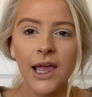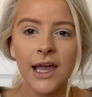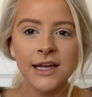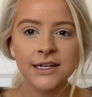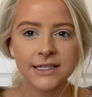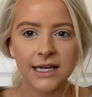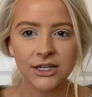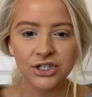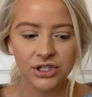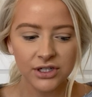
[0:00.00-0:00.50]

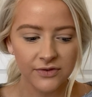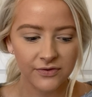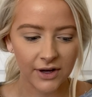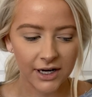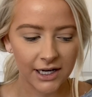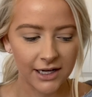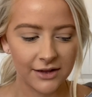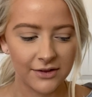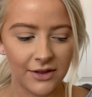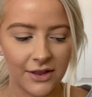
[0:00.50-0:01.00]
It's actually
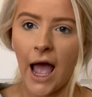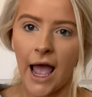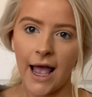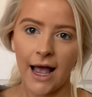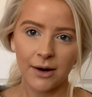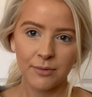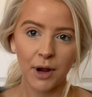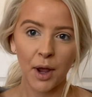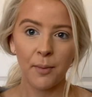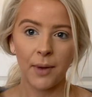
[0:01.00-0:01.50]
funny. I
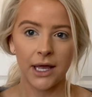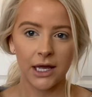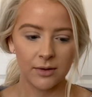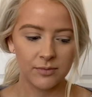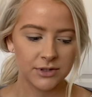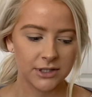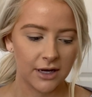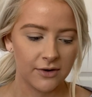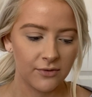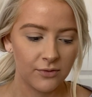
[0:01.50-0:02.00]
had my makeup
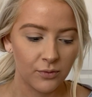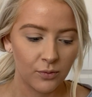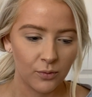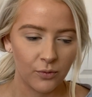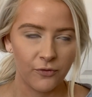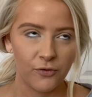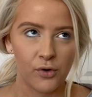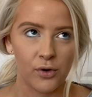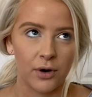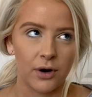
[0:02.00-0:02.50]
done
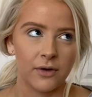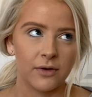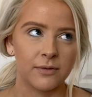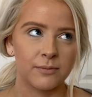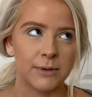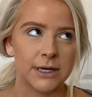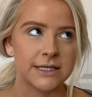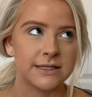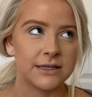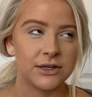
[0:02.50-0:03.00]
for
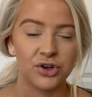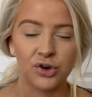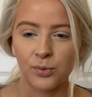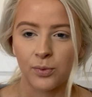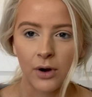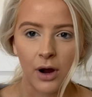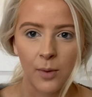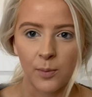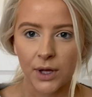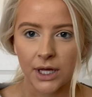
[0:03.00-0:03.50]
my senior
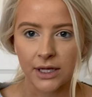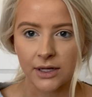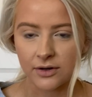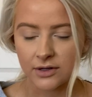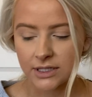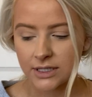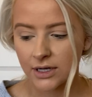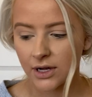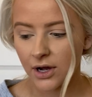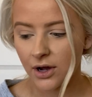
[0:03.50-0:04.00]
prom like
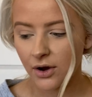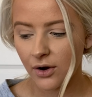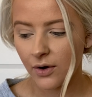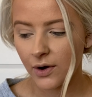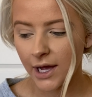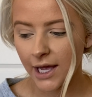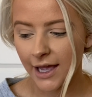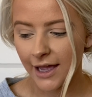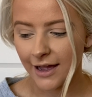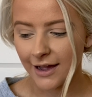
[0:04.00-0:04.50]
years ago,
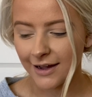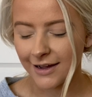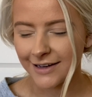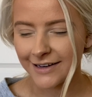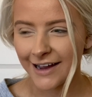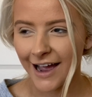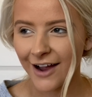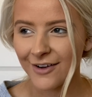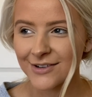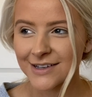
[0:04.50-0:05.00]

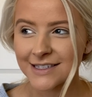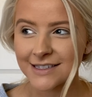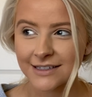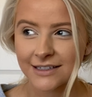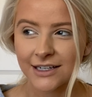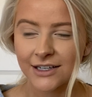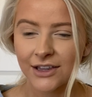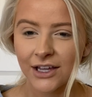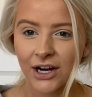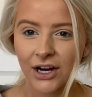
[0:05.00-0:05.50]
and I was
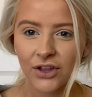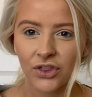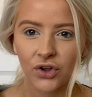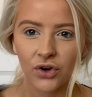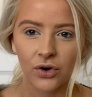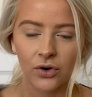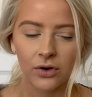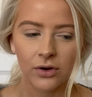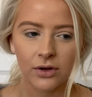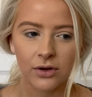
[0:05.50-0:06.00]
sitting there and the
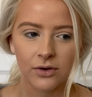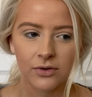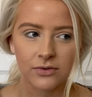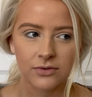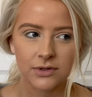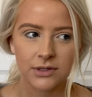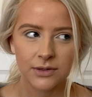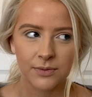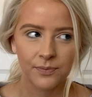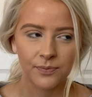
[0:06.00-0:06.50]
girl
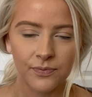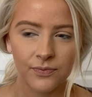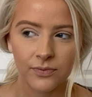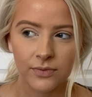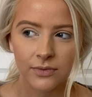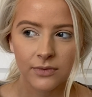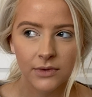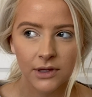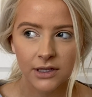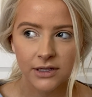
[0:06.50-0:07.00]
goes,
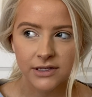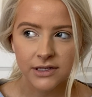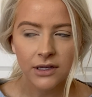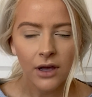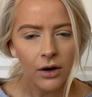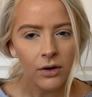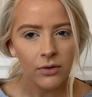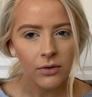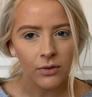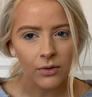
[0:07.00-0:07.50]

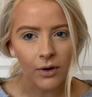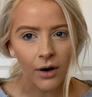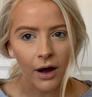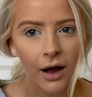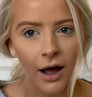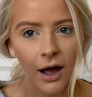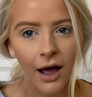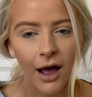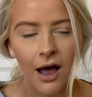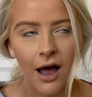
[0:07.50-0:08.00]
"So,
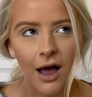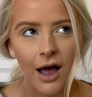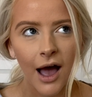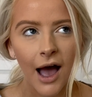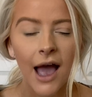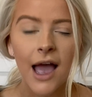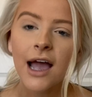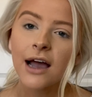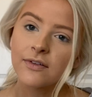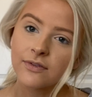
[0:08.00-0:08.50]
I
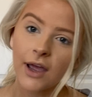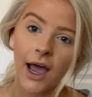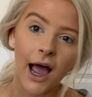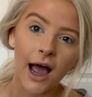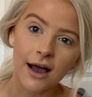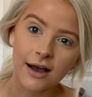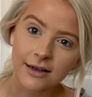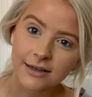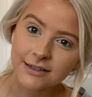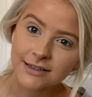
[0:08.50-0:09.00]
have to
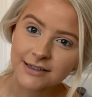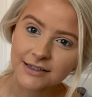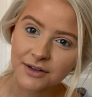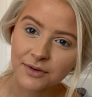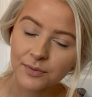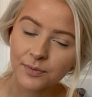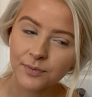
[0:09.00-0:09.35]
ask."